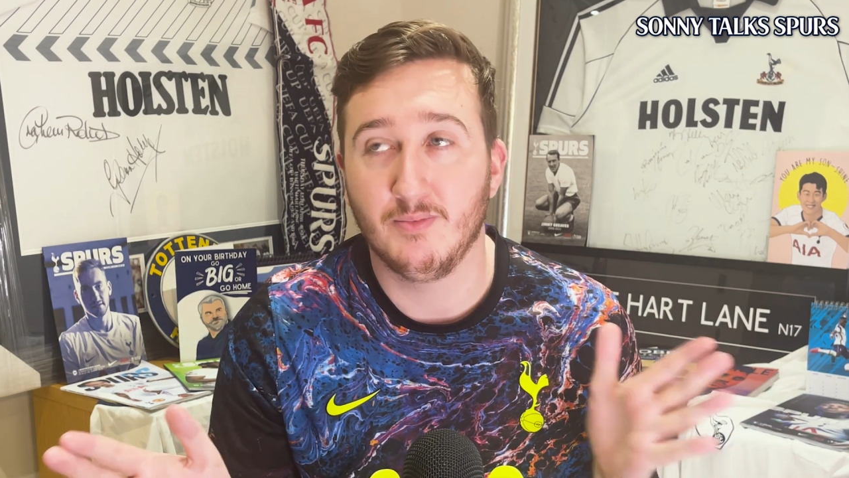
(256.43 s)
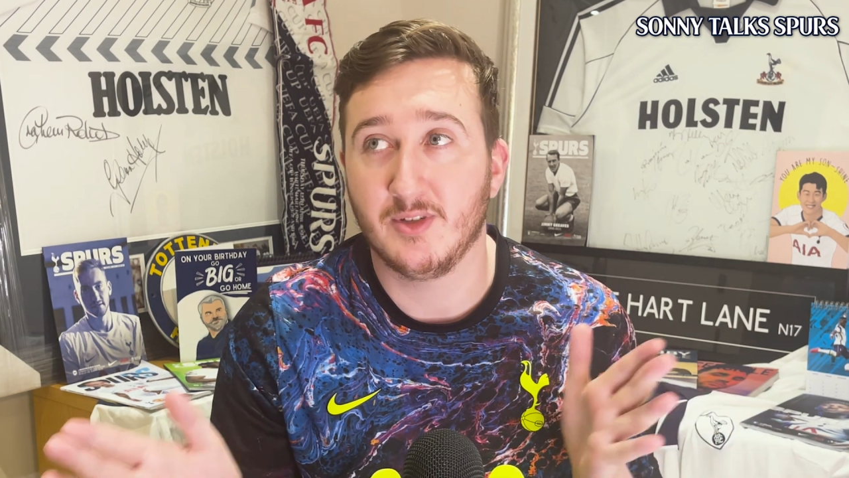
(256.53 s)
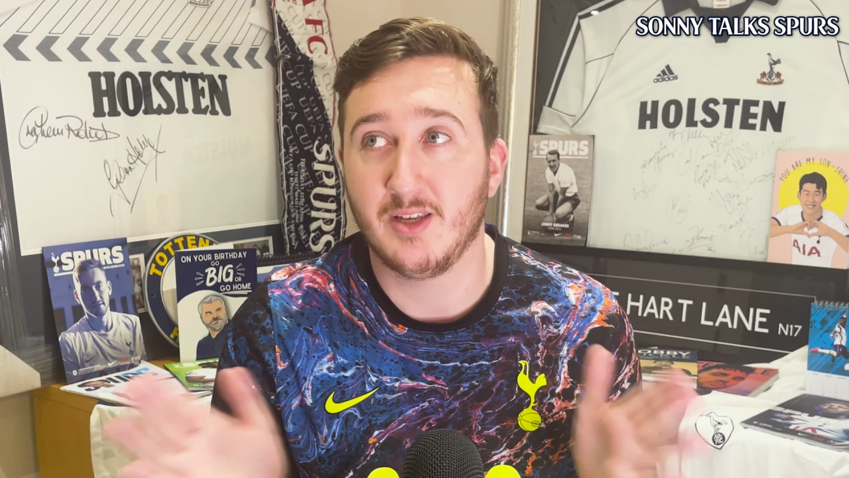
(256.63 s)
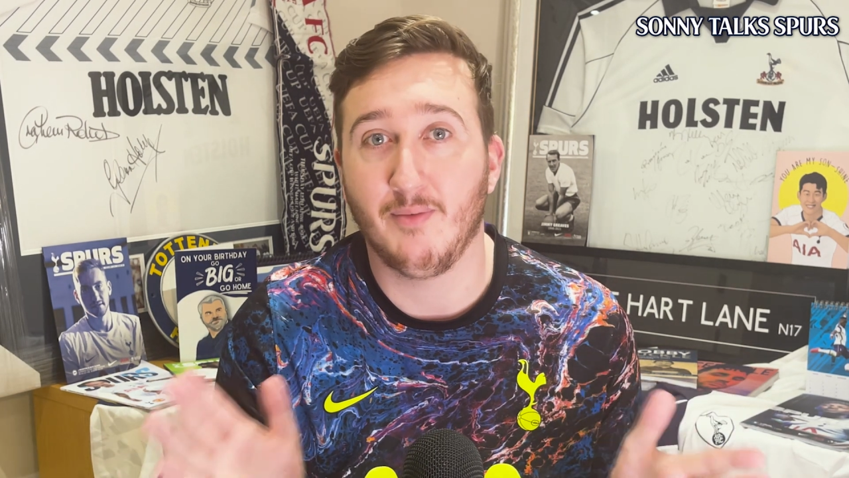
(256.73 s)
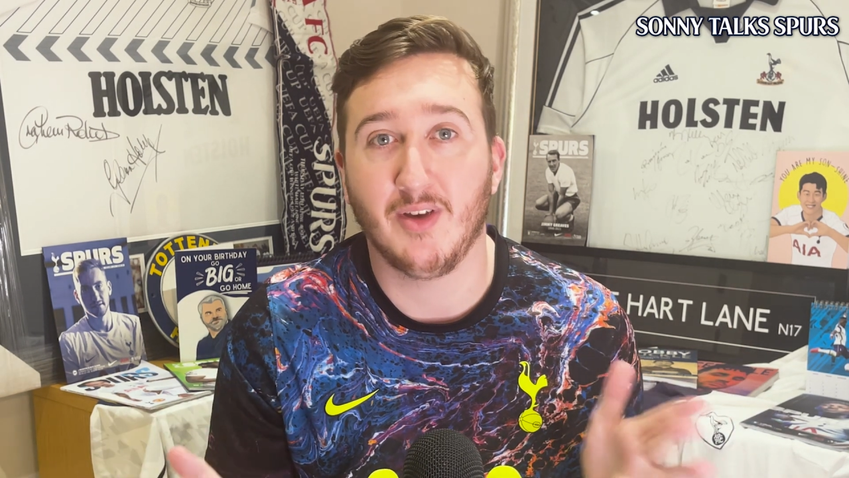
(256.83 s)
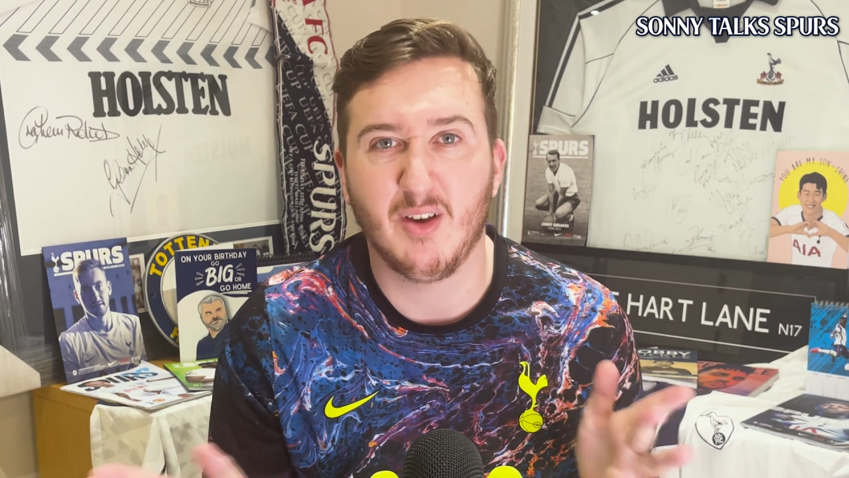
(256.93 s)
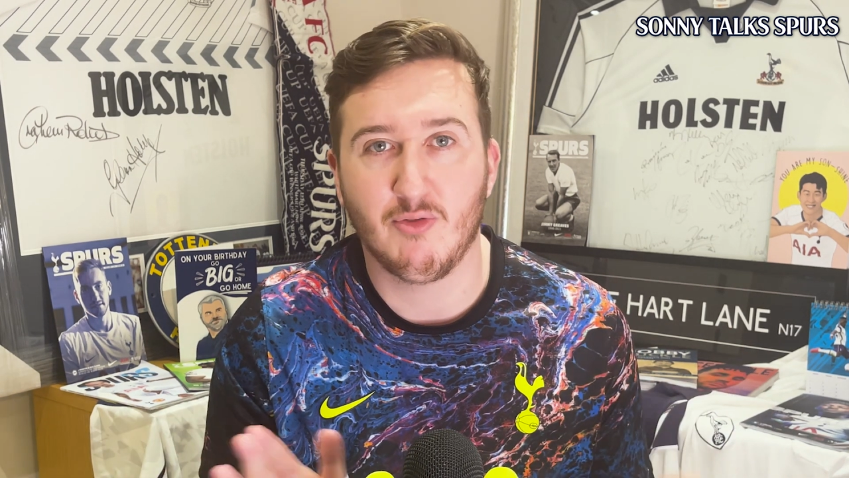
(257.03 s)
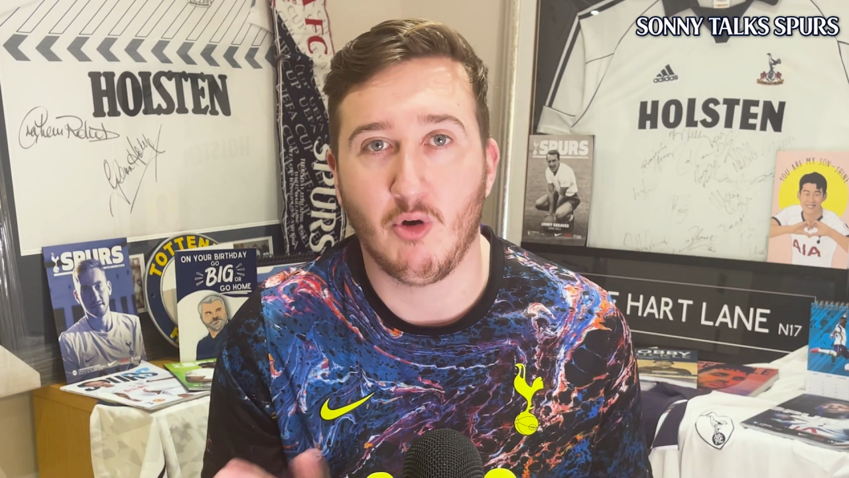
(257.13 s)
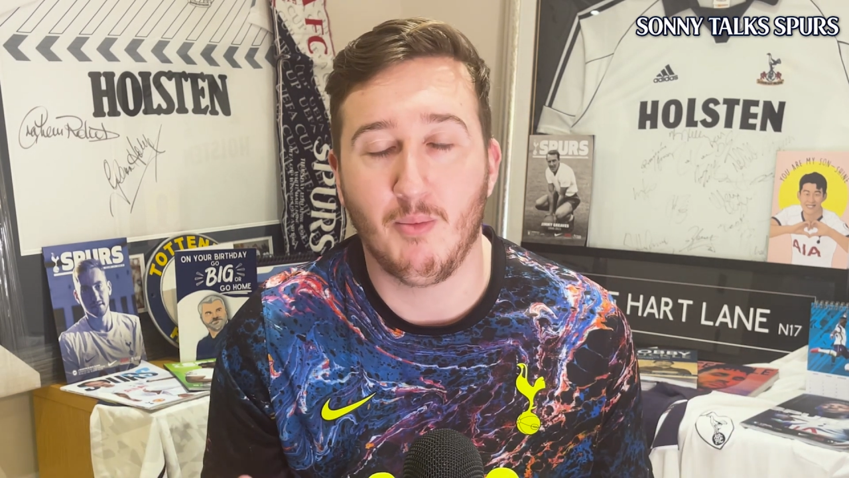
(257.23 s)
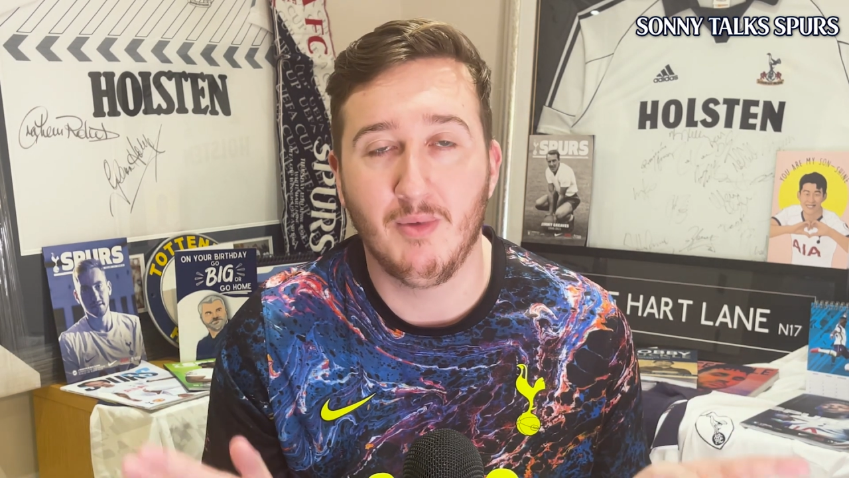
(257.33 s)
something
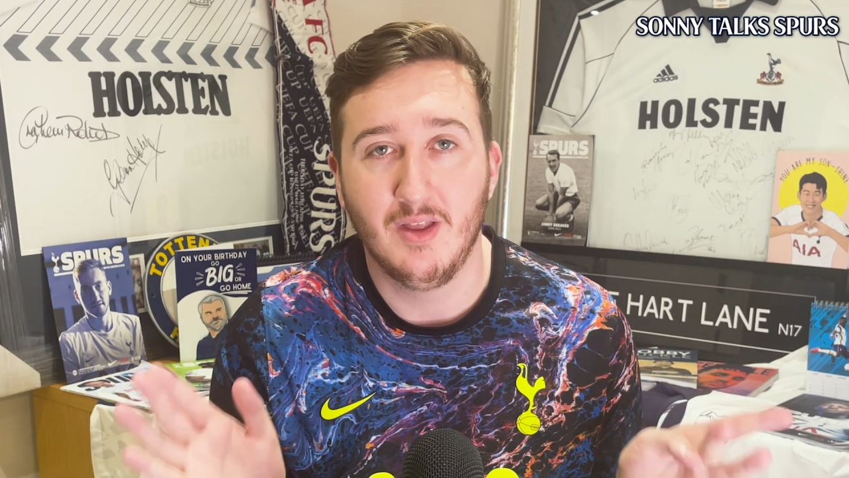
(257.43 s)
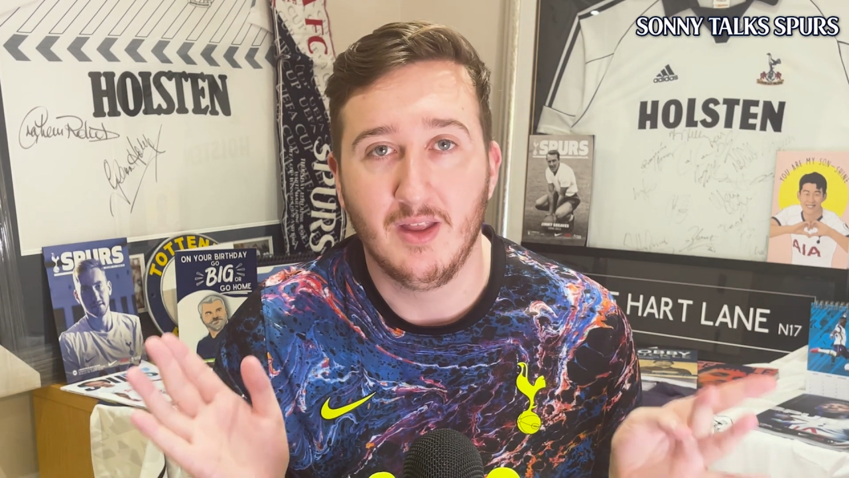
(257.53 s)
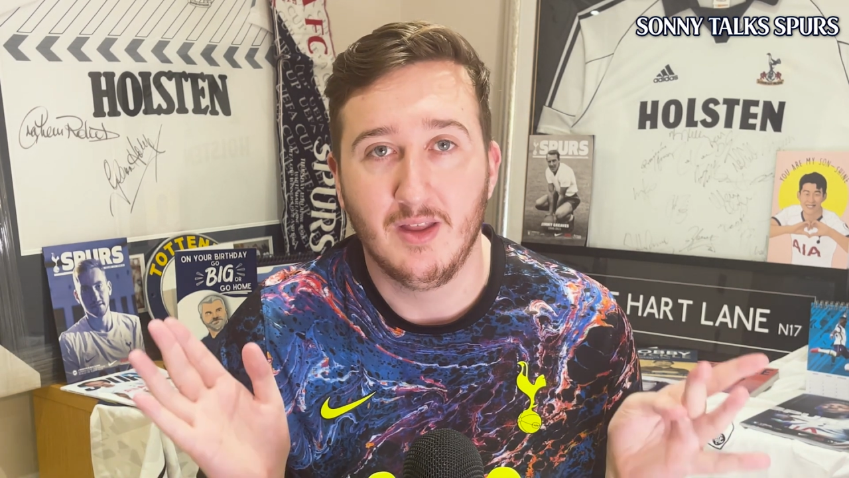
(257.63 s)
from